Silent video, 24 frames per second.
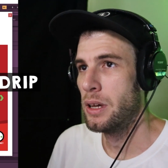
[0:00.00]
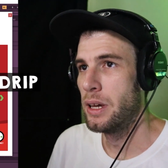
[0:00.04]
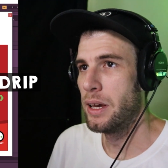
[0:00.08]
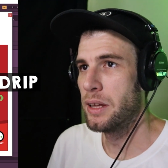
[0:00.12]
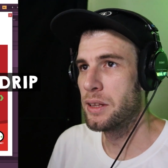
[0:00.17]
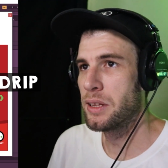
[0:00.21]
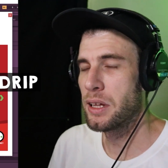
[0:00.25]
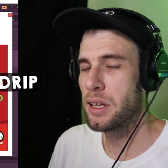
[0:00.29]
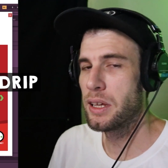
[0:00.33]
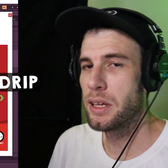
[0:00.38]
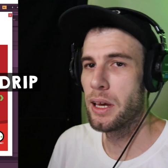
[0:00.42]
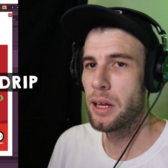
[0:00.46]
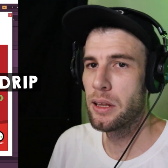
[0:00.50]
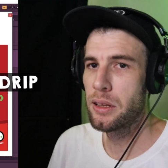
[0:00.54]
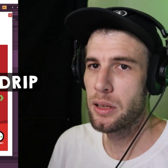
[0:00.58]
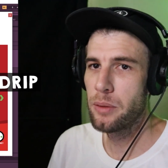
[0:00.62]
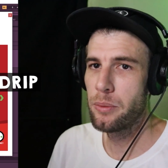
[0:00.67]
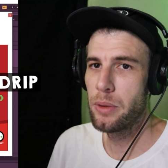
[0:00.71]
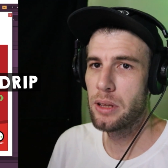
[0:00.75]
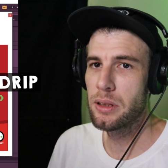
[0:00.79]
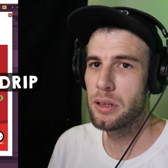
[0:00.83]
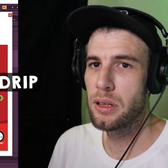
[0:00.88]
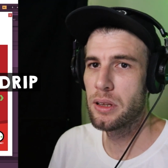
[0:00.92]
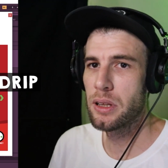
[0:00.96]
It's like, yes, it
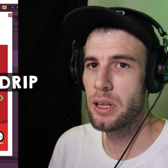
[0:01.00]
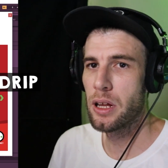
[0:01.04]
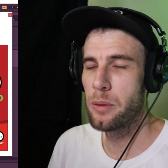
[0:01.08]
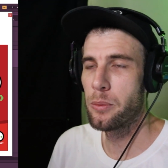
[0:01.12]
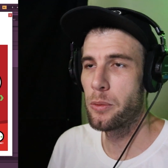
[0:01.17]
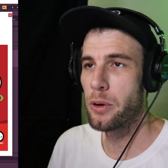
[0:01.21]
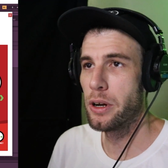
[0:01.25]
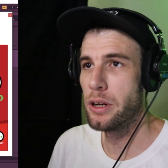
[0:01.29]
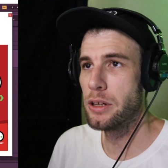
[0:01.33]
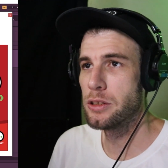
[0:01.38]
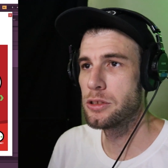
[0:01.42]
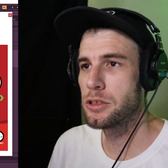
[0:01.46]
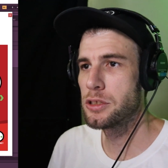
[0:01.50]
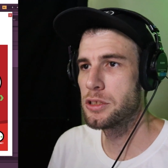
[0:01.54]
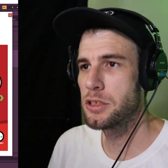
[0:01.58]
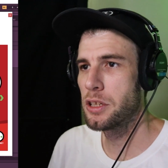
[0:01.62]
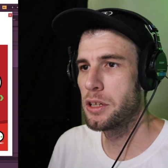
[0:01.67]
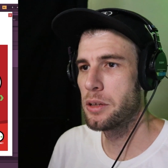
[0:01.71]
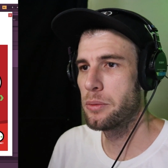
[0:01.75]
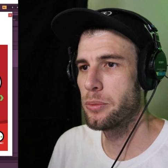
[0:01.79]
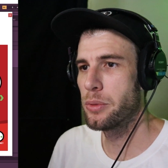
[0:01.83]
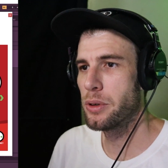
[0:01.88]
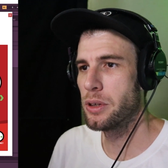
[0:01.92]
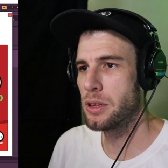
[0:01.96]
makes it sound more
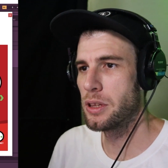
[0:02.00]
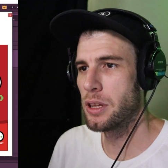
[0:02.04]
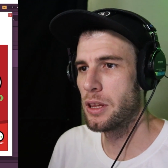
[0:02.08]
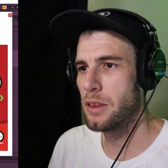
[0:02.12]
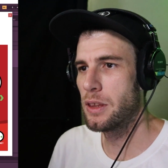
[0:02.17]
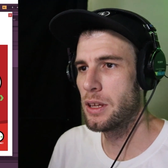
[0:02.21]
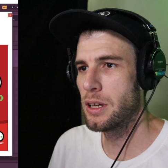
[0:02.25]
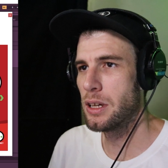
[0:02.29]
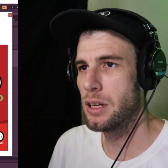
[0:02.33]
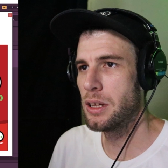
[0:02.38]
interesting, but the thing